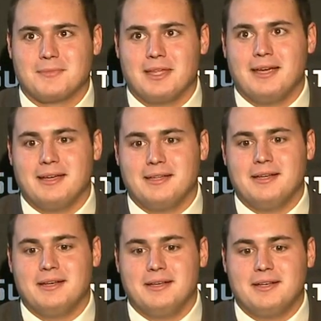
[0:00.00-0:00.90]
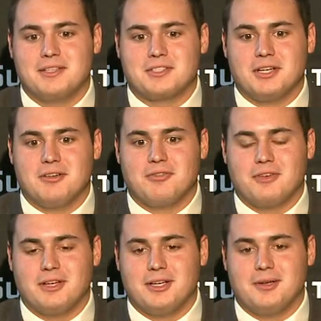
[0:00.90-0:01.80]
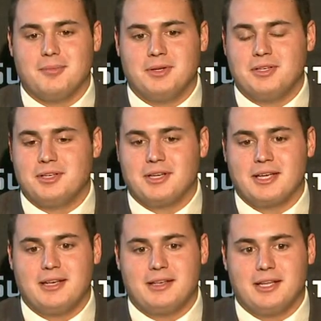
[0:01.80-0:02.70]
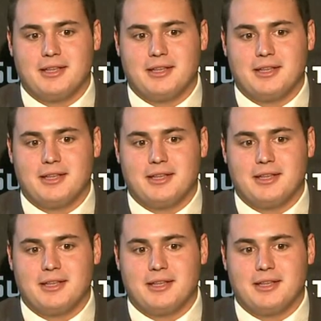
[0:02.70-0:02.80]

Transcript: Yeah, it is tough, but again,